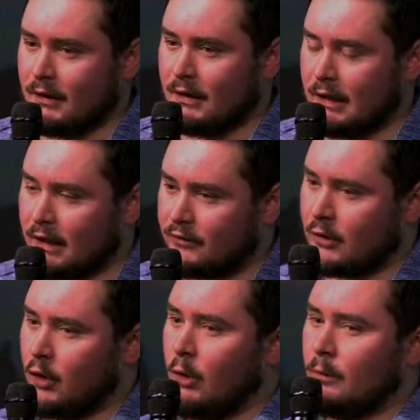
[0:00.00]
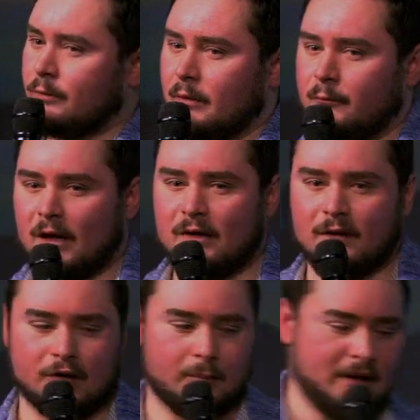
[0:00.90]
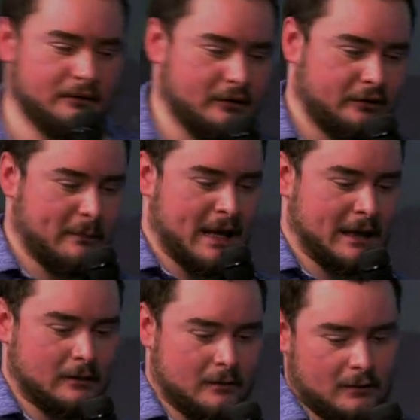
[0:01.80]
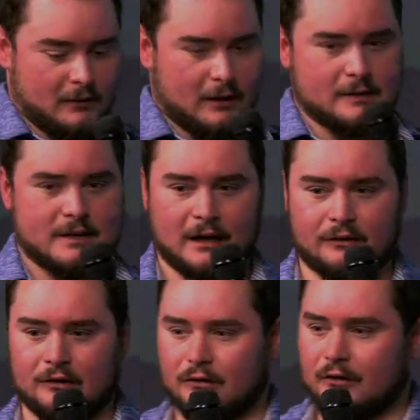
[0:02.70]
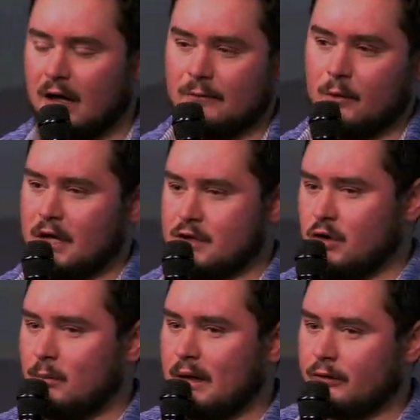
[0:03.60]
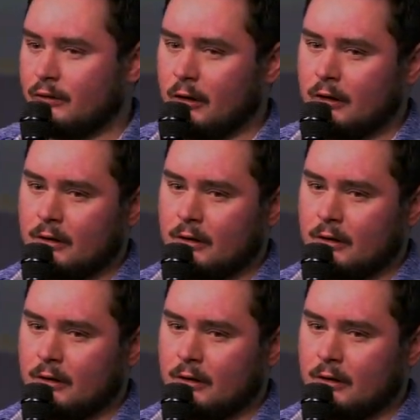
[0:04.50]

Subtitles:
he gets a call from a friend of his, a businessman in Texas, not a vocational minister.